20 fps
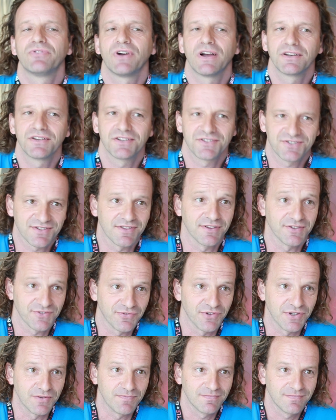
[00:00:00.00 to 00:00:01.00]
to finance
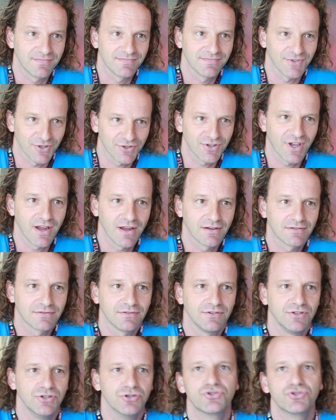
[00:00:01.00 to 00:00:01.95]
this film, okay?